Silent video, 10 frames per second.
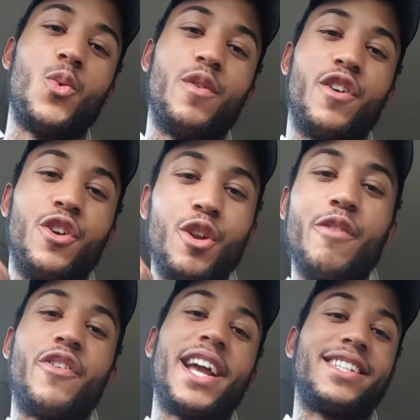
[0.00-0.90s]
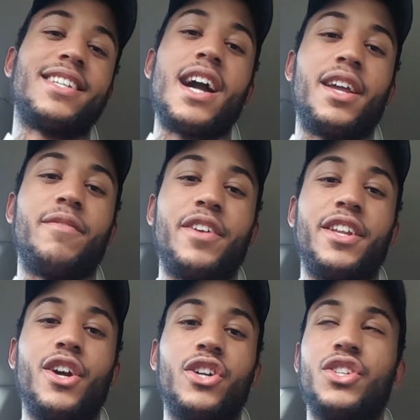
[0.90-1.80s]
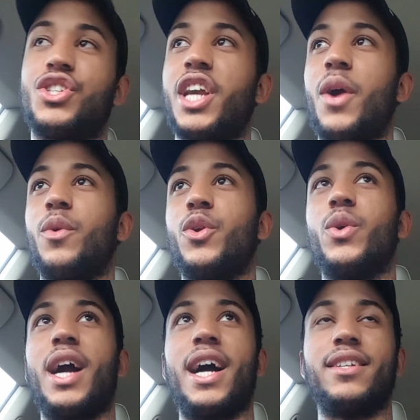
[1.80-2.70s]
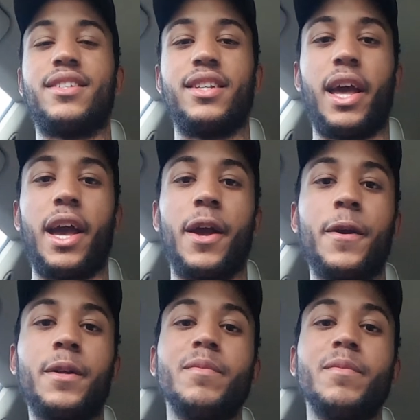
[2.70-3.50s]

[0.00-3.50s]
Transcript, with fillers: with another exciting video to share with you guys today.